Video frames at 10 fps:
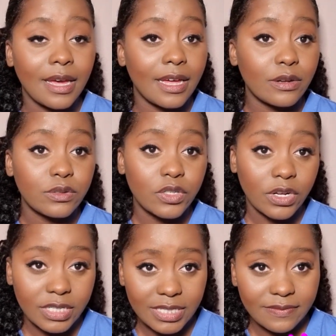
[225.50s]
An
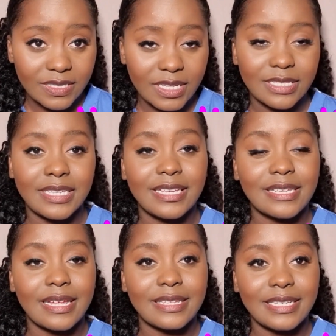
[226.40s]
alternative to this is
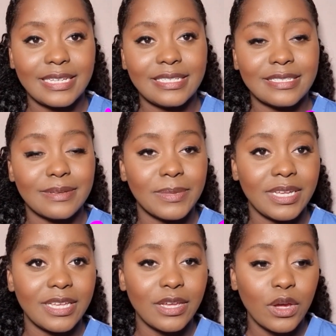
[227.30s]
either dating
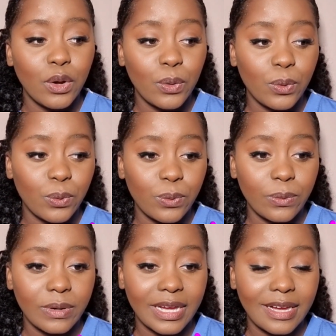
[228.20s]
somebody
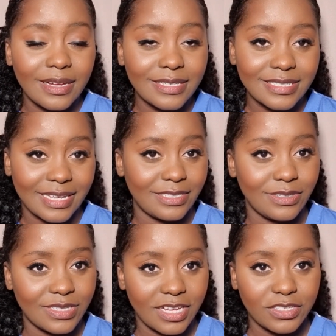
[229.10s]
who understands
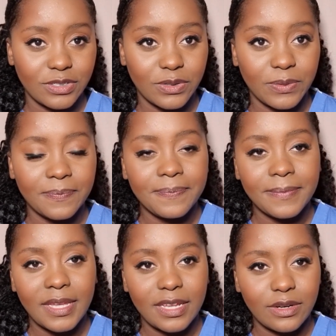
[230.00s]
your schedule
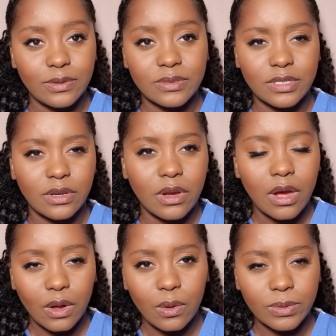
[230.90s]
and knows that you
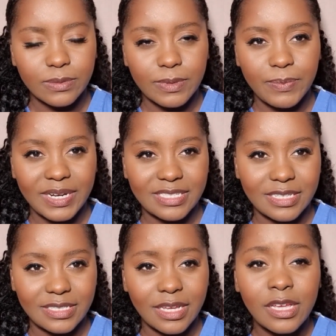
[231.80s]
can't always be
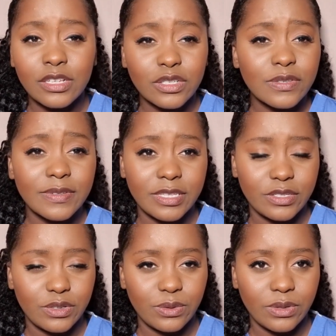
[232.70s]
present just for
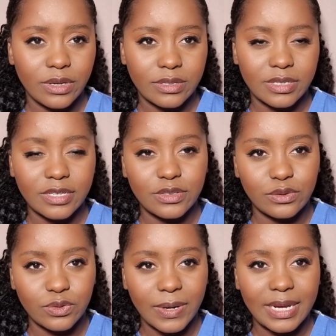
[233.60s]
these two years as
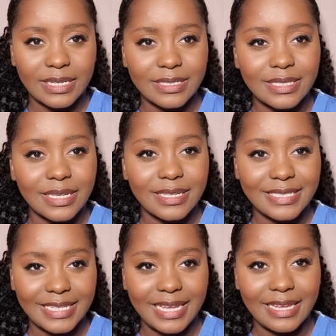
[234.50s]
you try to
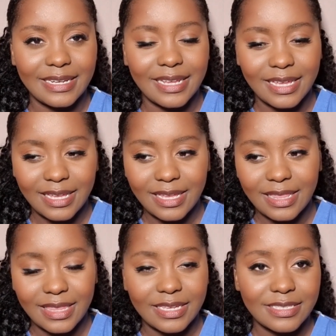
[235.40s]
attain
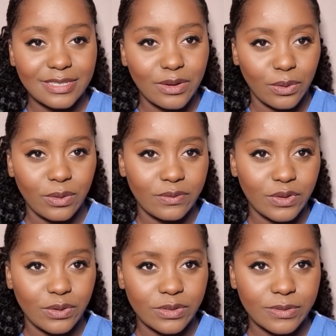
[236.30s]
this goal of
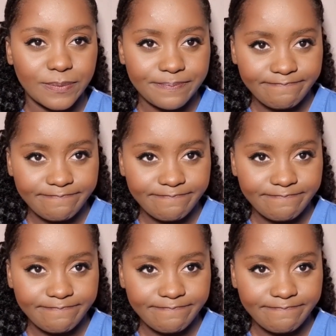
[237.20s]
yours.